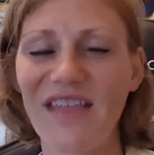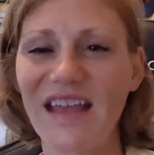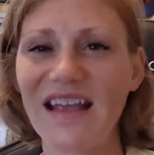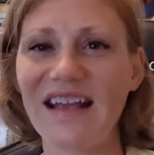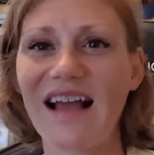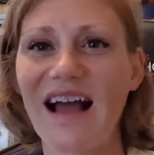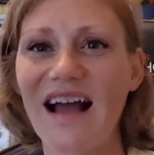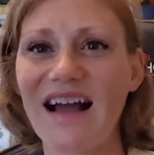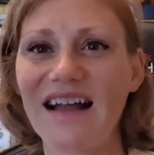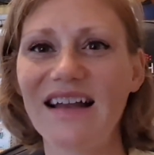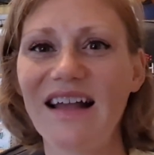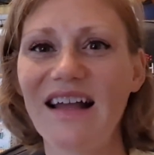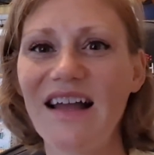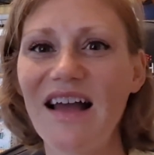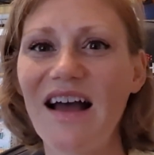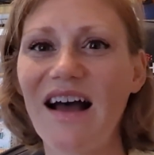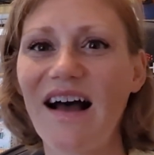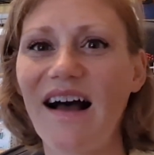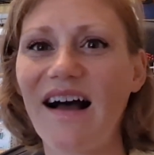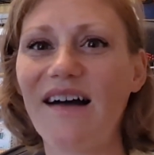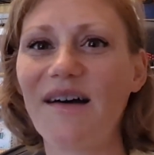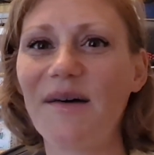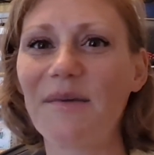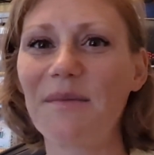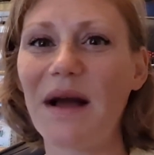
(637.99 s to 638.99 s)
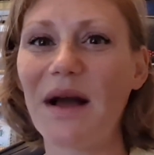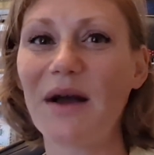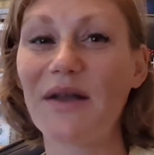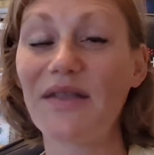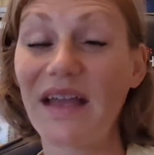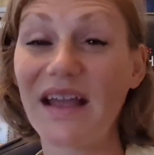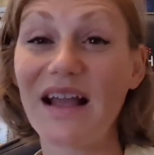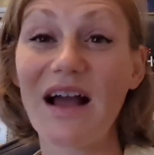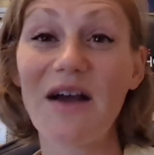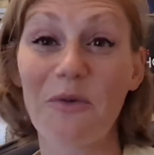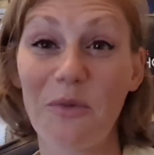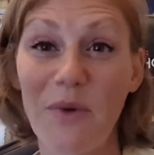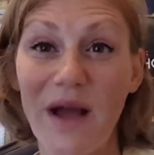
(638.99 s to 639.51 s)
They got
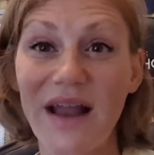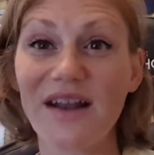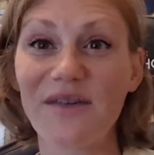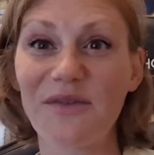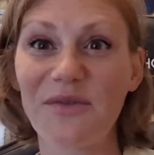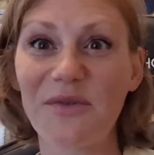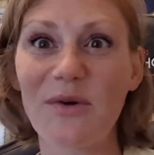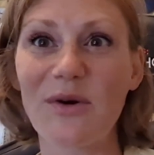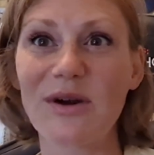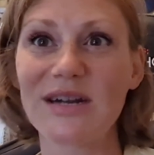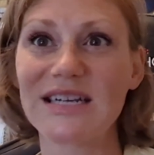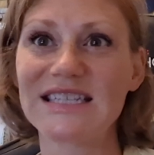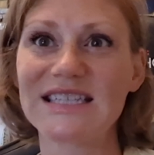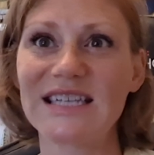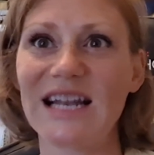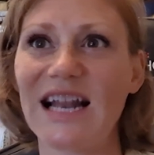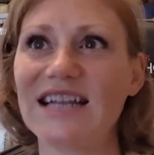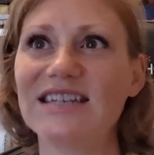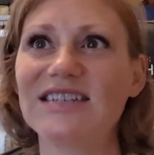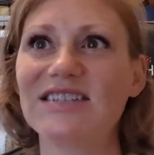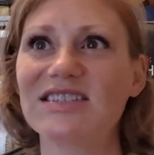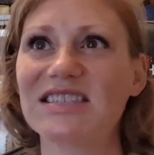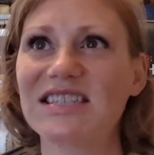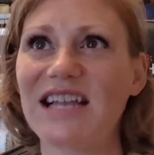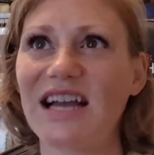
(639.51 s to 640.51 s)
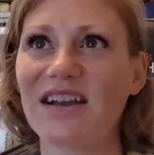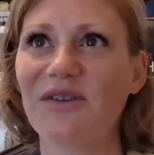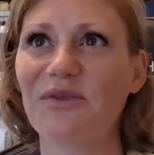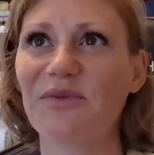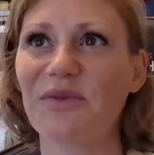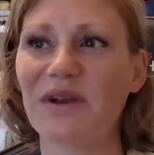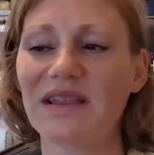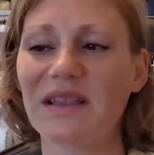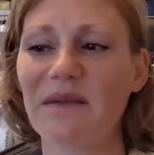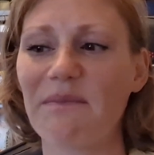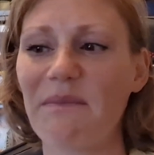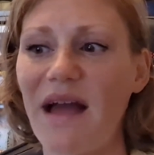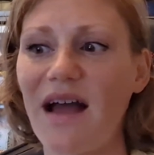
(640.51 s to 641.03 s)
wet, of course, and I just kind of
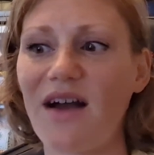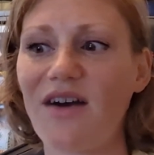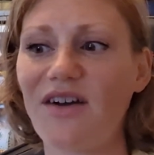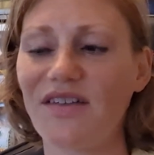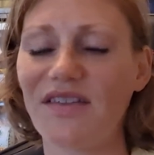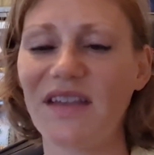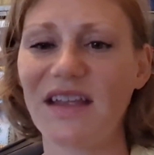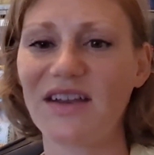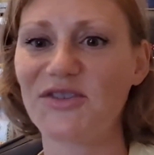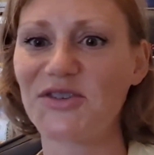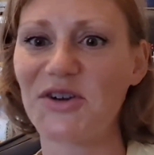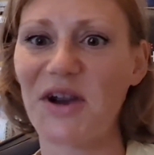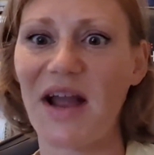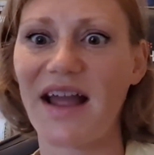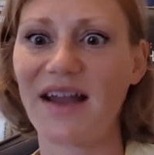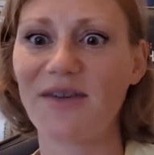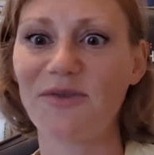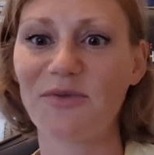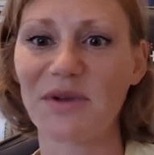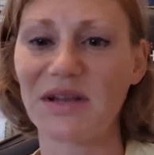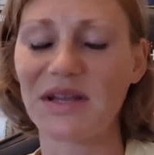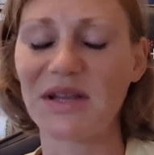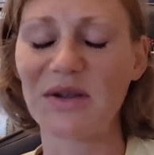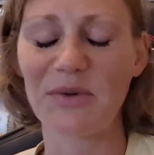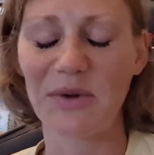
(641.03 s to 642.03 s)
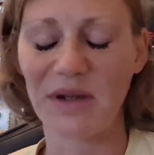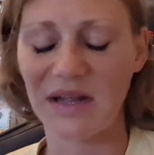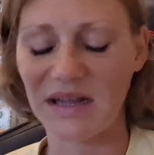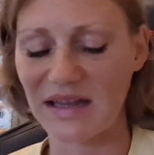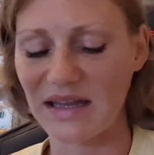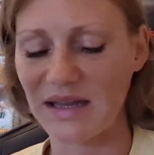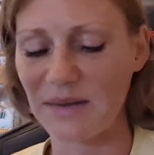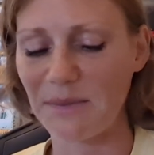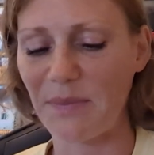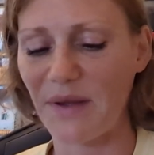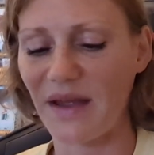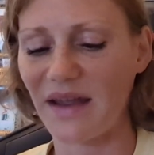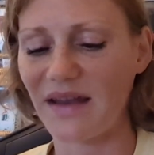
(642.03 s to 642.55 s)
wringed them out and they dried really
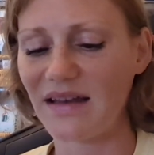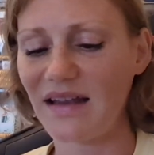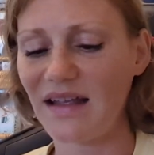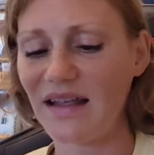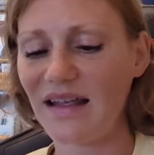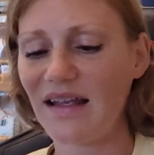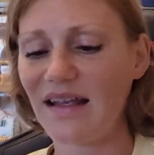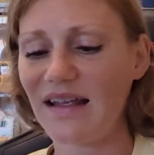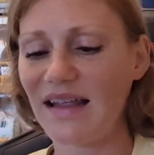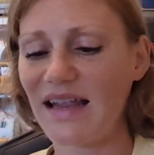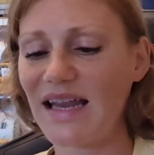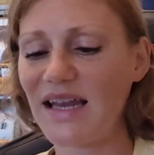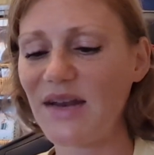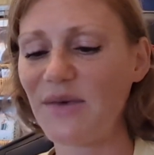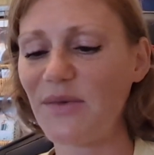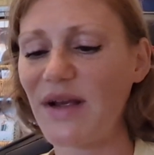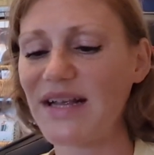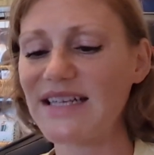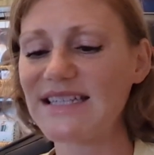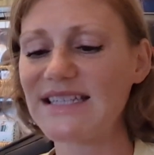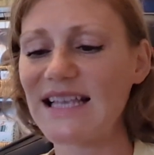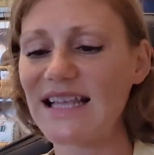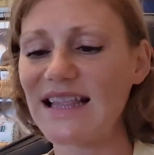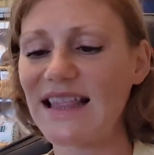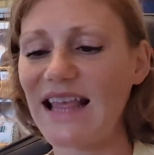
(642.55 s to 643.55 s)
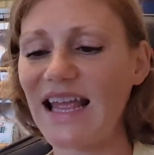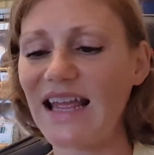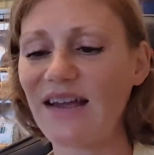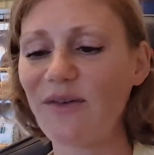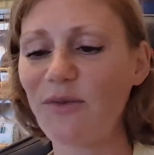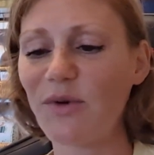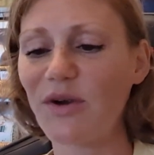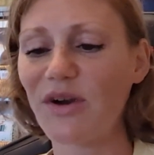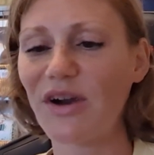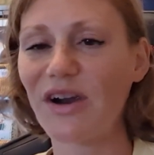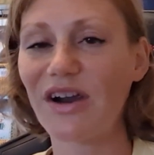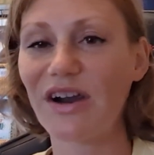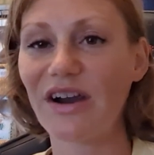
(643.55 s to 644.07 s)
quickly. But anyways, they
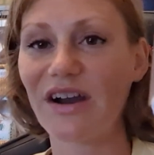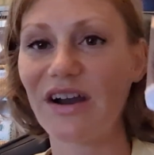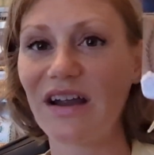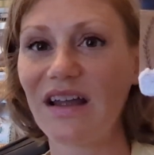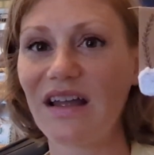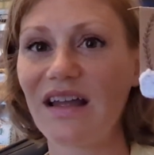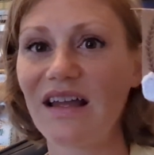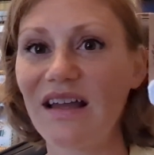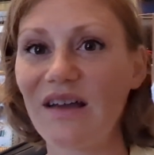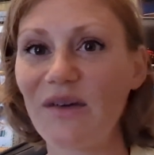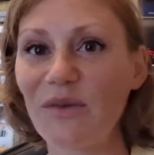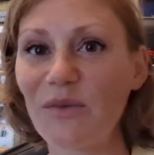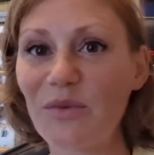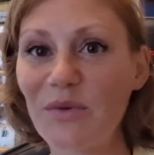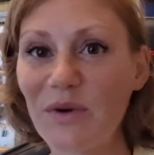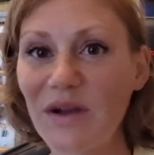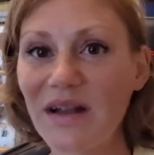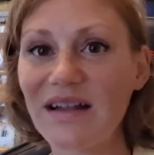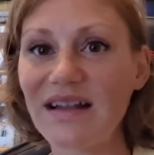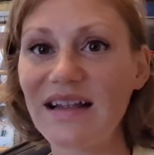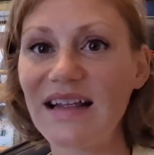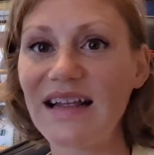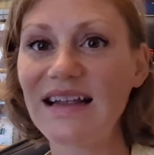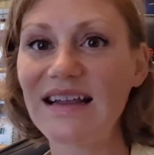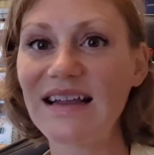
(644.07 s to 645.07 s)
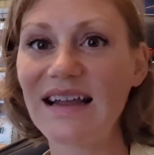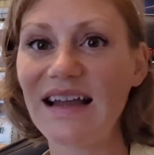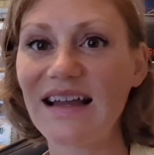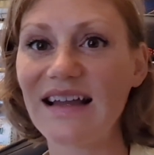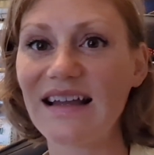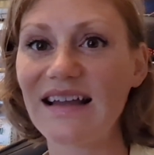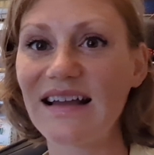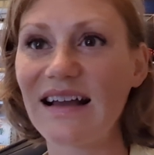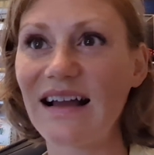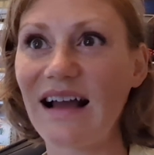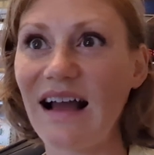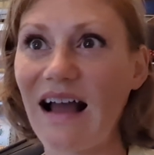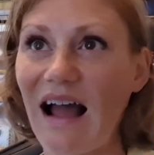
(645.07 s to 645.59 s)
were really,
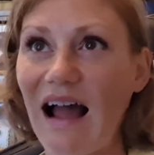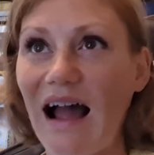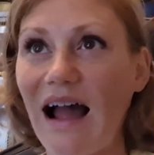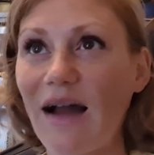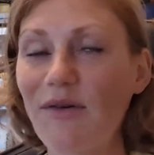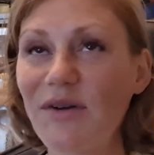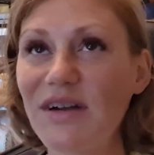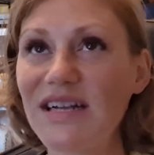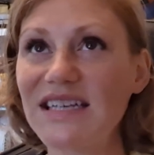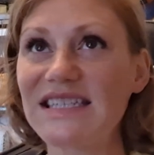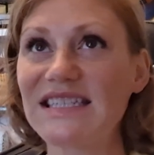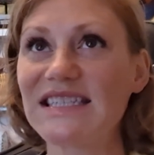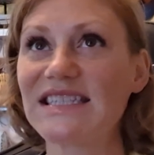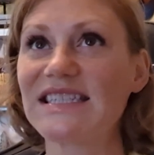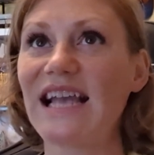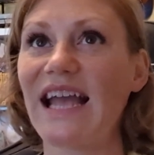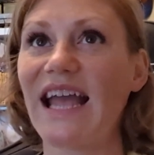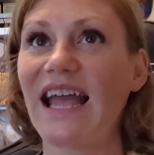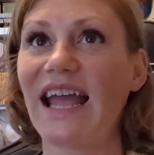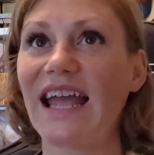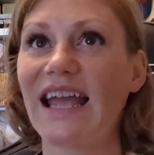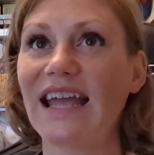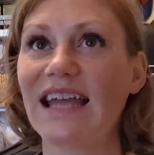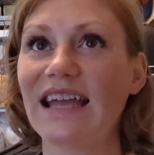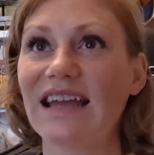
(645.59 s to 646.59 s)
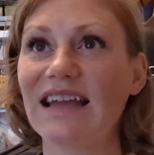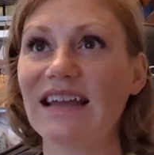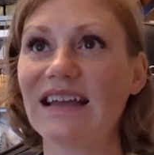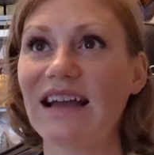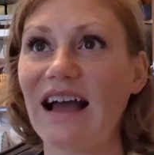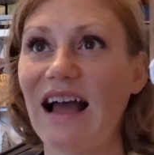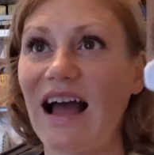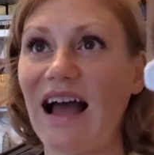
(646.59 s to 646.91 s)
I want to say,